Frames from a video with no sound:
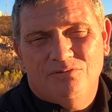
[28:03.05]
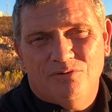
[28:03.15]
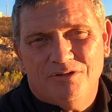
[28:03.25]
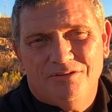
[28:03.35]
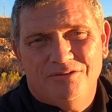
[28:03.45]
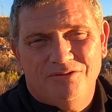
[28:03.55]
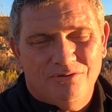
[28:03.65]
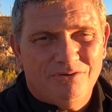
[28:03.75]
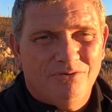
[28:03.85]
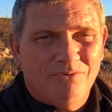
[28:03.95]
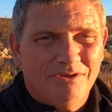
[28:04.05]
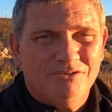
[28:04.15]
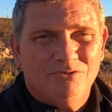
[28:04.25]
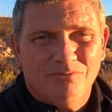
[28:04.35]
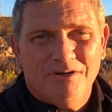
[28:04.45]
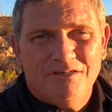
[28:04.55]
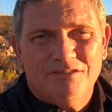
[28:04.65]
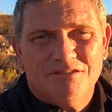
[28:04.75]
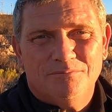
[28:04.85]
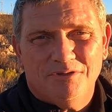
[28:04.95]
Well, you're going to run
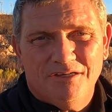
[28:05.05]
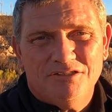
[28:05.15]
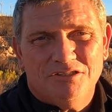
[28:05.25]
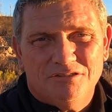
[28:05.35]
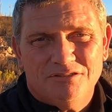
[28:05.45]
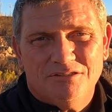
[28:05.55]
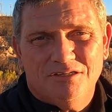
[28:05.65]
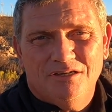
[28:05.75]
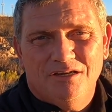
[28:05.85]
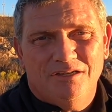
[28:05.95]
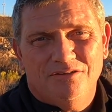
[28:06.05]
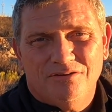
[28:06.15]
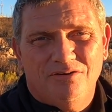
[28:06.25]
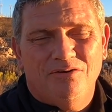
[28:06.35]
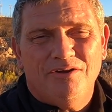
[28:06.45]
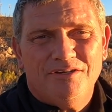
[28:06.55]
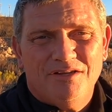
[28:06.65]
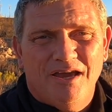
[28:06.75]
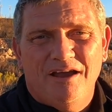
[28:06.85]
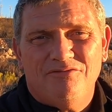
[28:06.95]
into some glitches, and you're going
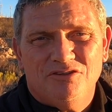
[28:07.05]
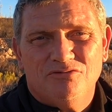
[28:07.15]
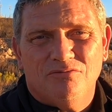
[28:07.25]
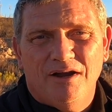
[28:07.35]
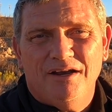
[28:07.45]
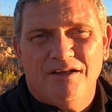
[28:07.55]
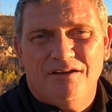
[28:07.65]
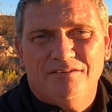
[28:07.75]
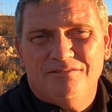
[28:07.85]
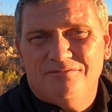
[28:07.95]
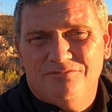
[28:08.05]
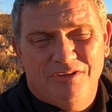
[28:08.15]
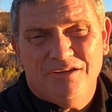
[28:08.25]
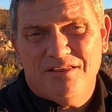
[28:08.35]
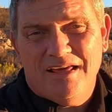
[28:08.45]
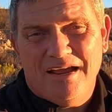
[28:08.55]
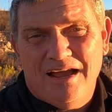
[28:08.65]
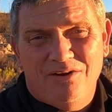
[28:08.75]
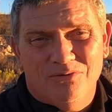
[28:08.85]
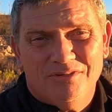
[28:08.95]
to have to try to figure that
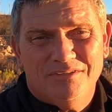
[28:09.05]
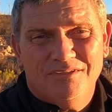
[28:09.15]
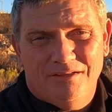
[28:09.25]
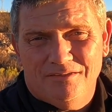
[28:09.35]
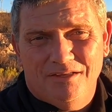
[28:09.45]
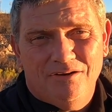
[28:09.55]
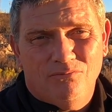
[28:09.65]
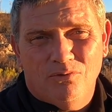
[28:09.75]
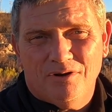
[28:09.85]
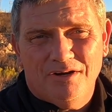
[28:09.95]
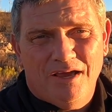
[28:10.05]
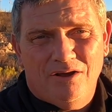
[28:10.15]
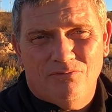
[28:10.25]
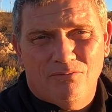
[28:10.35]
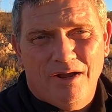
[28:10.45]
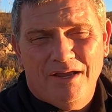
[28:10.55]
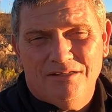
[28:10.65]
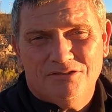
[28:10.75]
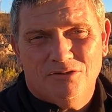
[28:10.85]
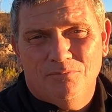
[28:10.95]
out and get it working out
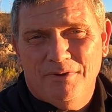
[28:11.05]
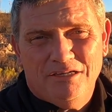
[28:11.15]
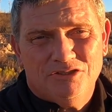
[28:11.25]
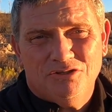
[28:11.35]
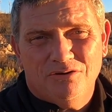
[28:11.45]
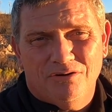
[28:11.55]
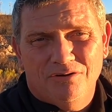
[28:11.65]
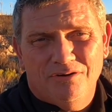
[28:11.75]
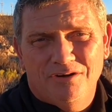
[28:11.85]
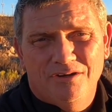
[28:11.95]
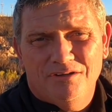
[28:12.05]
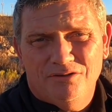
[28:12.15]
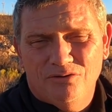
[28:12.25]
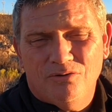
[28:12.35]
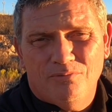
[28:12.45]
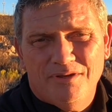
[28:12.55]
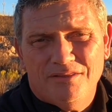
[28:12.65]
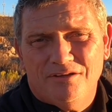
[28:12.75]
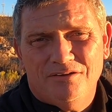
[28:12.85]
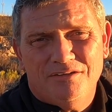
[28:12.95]
right. So make sure you're
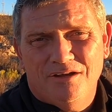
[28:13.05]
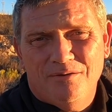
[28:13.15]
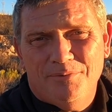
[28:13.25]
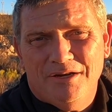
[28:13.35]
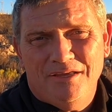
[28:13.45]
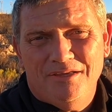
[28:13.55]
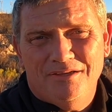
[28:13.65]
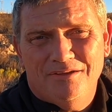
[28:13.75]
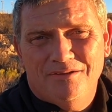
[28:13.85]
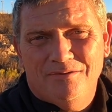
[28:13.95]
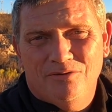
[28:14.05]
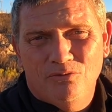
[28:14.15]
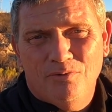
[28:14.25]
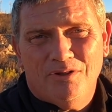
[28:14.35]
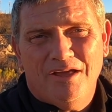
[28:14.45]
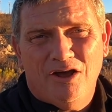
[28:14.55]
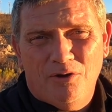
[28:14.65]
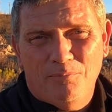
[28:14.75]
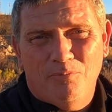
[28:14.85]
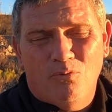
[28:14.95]
with a good company who will
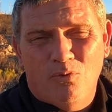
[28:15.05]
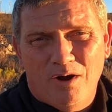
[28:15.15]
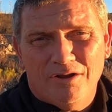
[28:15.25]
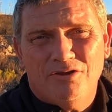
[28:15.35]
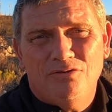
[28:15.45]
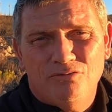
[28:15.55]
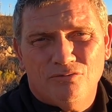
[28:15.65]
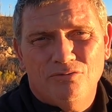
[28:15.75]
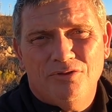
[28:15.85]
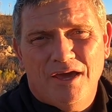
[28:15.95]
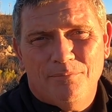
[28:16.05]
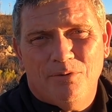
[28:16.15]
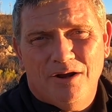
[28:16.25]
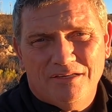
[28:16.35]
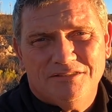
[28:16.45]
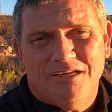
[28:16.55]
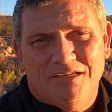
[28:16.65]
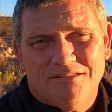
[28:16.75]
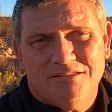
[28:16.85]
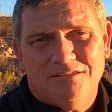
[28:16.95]
help walk you through that
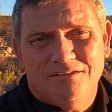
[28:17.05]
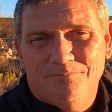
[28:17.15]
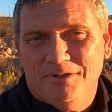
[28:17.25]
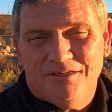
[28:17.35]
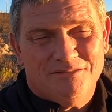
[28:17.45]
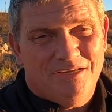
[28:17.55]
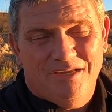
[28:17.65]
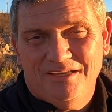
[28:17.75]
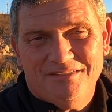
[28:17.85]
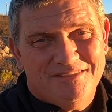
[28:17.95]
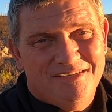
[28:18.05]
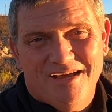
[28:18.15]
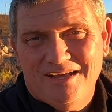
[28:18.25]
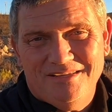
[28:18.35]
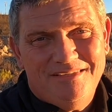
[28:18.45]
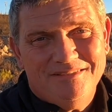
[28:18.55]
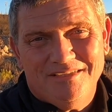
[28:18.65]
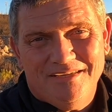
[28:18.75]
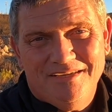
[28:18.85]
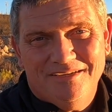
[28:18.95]
process, because it's not
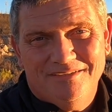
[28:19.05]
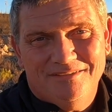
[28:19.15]
easy.